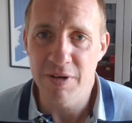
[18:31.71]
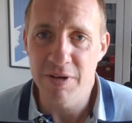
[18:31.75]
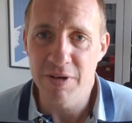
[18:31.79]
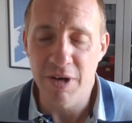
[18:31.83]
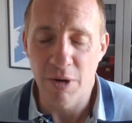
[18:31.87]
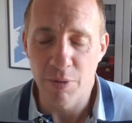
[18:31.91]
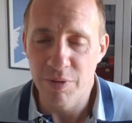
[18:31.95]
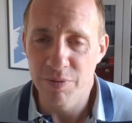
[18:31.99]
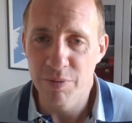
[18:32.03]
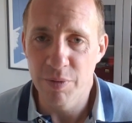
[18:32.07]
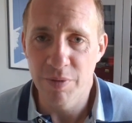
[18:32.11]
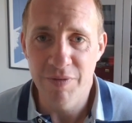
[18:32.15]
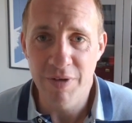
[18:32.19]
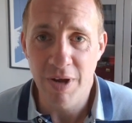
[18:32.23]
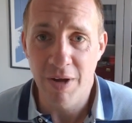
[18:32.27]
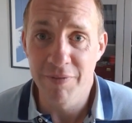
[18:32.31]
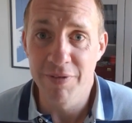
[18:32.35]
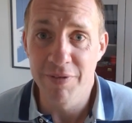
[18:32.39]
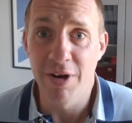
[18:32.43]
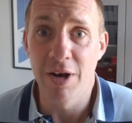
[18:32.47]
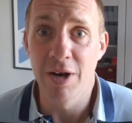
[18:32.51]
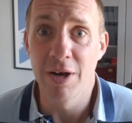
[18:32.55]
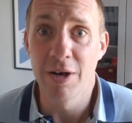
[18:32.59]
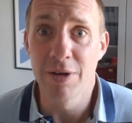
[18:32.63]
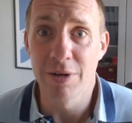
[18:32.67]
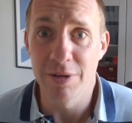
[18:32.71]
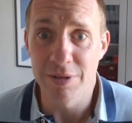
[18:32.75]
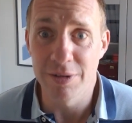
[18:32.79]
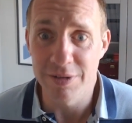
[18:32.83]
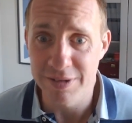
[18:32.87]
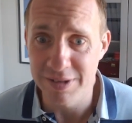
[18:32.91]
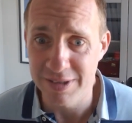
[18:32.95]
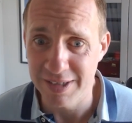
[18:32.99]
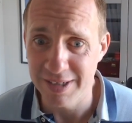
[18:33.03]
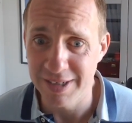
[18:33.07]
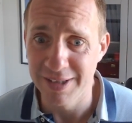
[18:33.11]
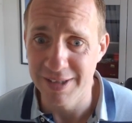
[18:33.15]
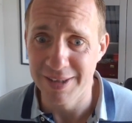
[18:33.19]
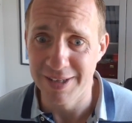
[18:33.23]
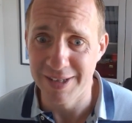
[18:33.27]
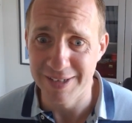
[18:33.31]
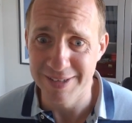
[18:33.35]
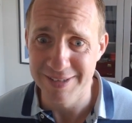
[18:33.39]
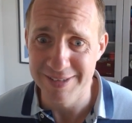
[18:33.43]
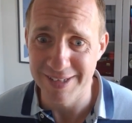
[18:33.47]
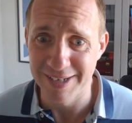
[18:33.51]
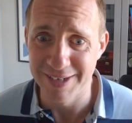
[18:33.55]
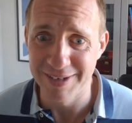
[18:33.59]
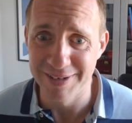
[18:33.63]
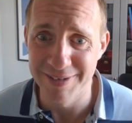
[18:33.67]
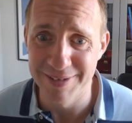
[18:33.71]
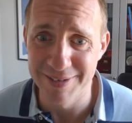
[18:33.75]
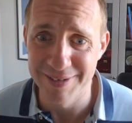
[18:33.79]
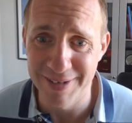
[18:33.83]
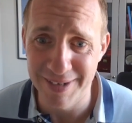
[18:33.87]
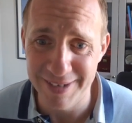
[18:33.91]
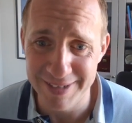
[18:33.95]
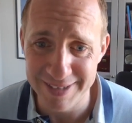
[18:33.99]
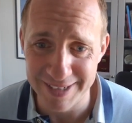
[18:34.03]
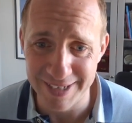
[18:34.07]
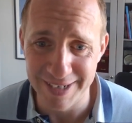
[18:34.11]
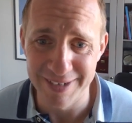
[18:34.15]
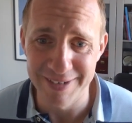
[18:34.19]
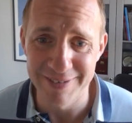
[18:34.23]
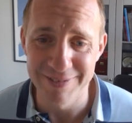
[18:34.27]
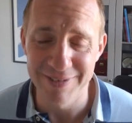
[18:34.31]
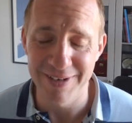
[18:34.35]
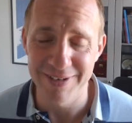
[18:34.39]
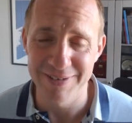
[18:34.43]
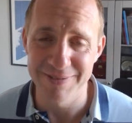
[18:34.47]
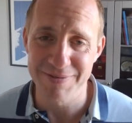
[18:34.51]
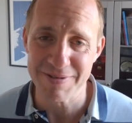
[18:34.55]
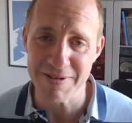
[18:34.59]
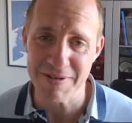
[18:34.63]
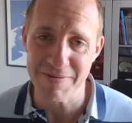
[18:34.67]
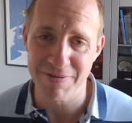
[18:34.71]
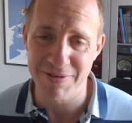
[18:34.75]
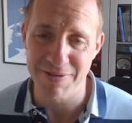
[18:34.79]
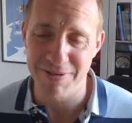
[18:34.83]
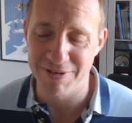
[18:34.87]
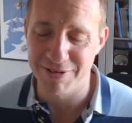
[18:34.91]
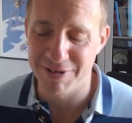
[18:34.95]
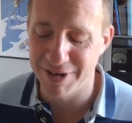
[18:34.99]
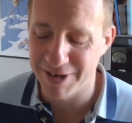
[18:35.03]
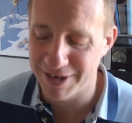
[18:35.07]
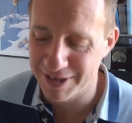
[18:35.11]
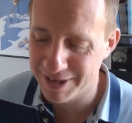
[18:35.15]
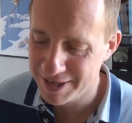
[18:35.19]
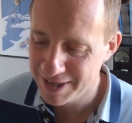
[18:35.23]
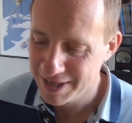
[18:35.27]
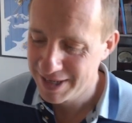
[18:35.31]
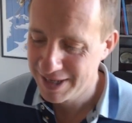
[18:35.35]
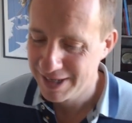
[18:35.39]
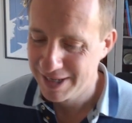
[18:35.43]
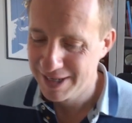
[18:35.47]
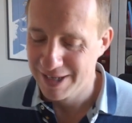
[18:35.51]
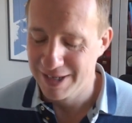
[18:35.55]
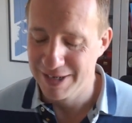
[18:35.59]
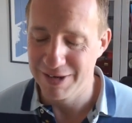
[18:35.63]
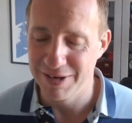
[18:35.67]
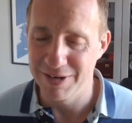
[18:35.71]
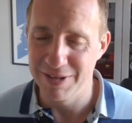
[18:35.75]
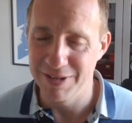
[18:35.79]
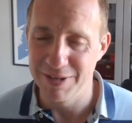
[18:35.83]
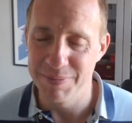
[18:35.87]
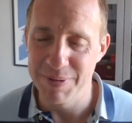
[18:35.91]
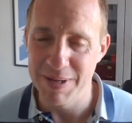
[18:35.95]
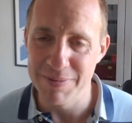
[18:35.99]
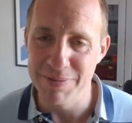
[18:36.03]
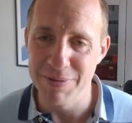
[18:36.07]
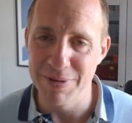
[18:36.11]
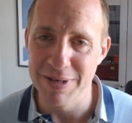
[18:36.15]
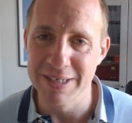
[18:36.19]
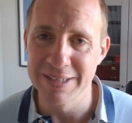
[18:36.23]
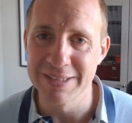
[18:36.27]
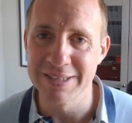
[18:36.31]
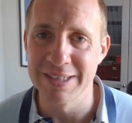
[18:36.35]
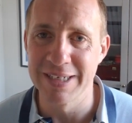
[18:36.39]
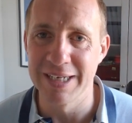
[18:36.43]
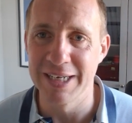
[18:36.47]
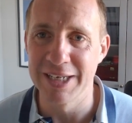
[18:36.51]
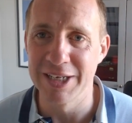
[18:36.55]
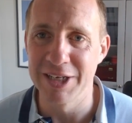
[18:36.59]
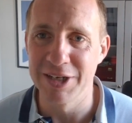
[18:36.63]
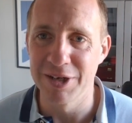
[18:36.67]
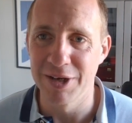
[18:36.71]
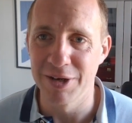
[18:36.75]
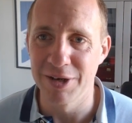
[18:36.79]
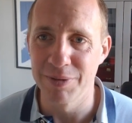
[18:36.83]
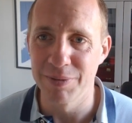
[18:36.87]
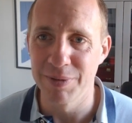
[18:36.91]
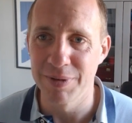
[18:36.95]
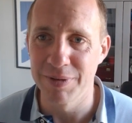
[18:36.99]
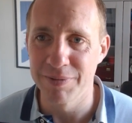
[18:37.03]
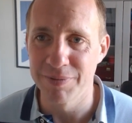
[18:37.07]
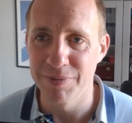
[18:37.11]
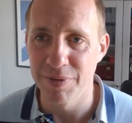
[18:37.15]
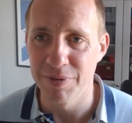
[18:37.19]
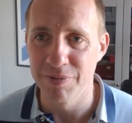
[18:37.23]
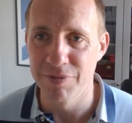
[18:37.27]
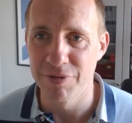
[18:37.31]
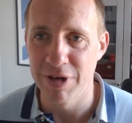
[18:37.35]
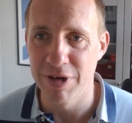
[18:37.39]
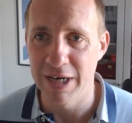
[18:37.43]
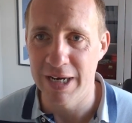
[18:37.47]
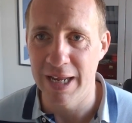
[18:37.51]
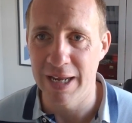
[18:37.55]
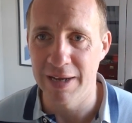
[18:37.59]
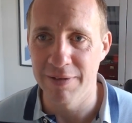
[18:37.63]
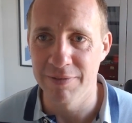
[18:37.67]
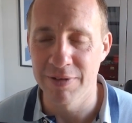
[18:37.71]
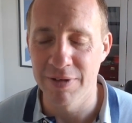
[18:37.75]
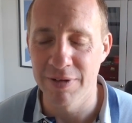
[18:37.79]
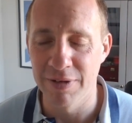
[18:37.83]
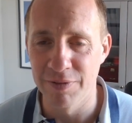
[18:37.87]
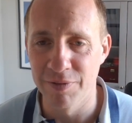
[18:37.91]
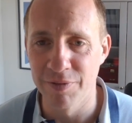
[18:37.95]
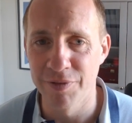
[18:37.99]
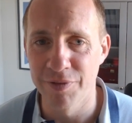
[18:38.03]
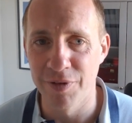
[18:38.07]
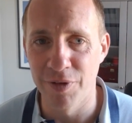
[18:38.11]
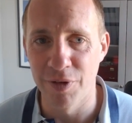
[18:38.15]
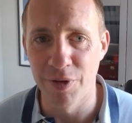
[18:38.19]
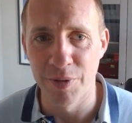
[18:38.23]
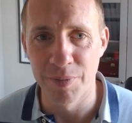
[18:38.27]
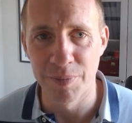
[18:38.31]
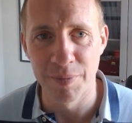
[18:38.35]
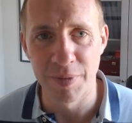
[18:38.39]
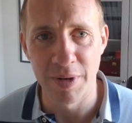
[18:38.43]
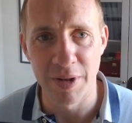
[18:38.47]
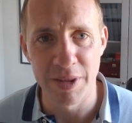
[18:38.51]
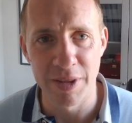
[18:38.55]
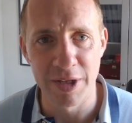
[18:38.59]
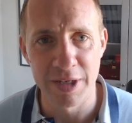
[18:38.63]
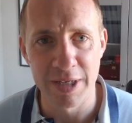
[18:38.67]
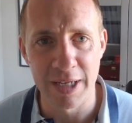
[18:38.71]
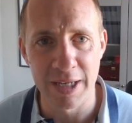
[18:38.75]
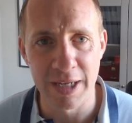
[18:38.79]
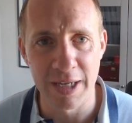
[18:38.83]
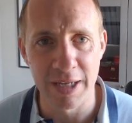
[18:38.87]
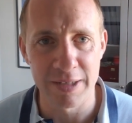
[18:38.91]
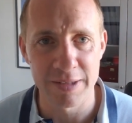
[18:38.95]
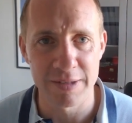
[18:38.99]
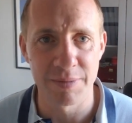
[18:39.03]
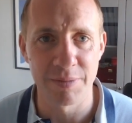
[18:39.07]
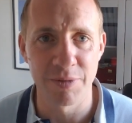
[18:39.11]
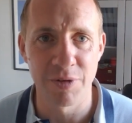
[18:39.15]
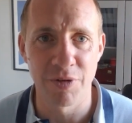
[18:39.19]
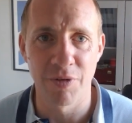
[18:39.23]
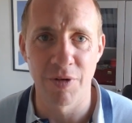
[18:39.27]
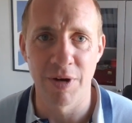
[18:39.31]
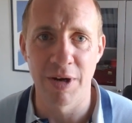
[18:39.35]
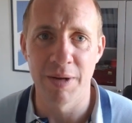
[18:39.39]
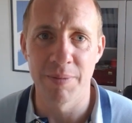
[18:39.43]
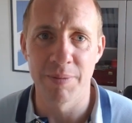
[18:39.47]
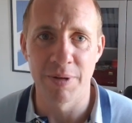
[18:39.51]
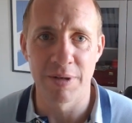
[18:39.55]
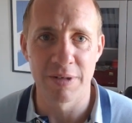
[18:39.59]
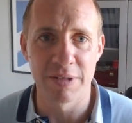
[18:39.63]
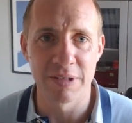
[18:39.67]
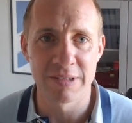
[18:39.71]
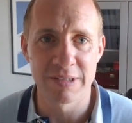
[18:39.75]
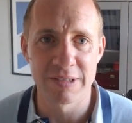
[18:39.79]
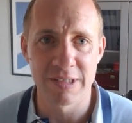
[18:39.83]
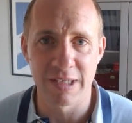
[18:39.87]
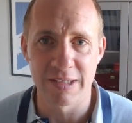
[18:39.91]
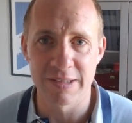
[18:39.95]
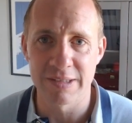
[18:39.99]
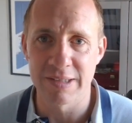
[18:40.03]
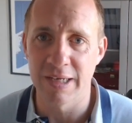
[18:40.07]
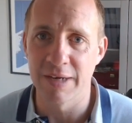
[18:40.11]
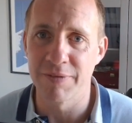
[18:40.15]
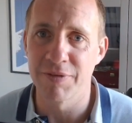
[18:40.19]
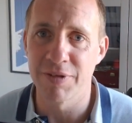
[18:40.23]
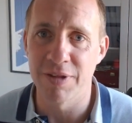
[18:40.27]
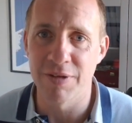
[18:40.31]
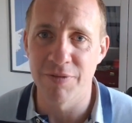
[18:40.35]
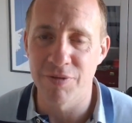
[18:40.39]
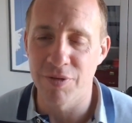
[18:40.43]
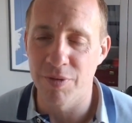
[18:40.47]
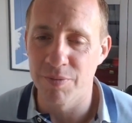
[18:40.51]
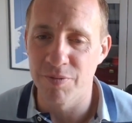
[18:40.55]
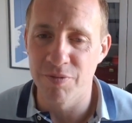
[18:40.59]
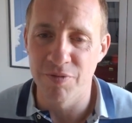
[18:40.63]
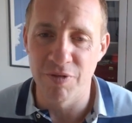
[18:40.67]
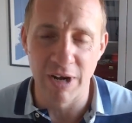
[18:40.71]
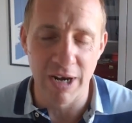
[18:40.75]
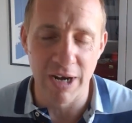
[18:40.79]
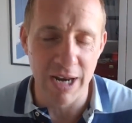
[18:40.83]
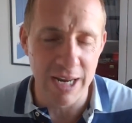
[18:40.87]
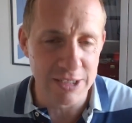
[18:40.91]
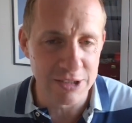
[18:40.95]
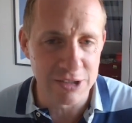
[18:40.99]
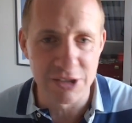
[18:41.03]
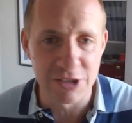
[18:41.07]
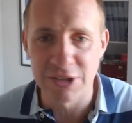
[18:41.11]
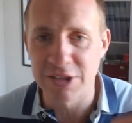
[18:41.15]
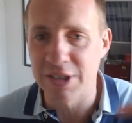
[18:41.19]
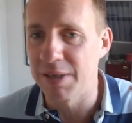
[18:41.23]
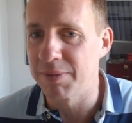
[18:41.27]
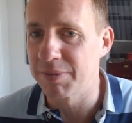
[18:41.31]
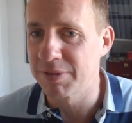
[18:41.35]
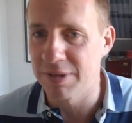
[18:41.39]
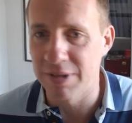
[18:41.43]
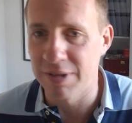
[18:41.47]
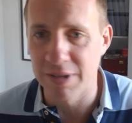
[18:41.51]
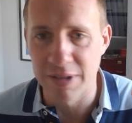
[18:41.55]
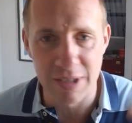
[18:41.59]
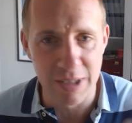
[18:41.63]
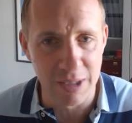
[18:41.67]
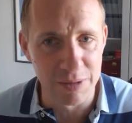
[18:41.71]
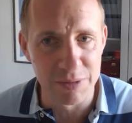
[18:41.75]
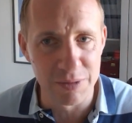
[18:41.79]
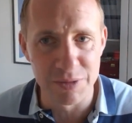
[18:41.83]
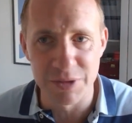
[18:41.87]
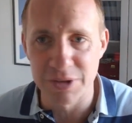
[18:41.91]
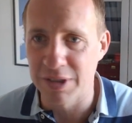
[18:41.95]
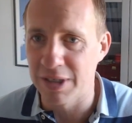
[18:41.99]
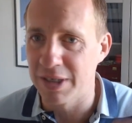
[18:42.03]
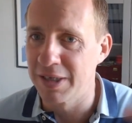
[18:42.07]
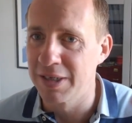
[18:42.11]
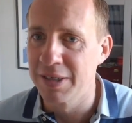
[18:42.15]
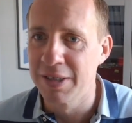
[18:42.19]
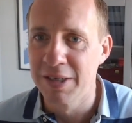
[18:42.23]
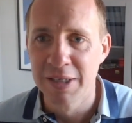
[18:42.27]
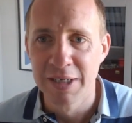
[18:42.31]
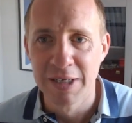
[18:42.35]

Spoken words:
You know, we've covered a lot in this, so you know, hopefully for a lot of the people listening, you know, we really have come from looking at some career, but discussing everything from relationships and culture